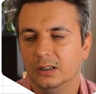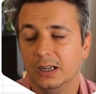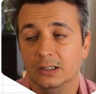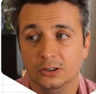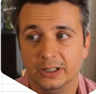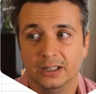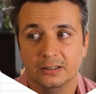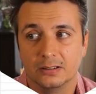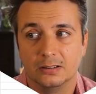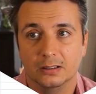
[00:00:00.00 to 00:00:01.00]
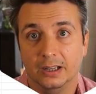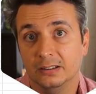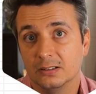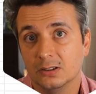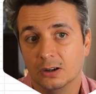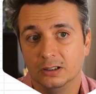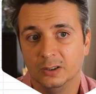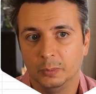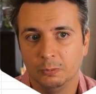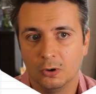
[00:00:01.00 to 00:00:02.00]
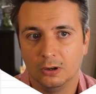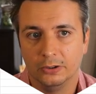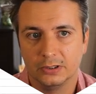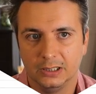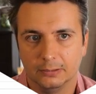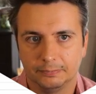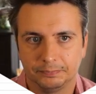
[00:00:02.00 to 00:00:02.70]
in looking at the stock a little bit more closely.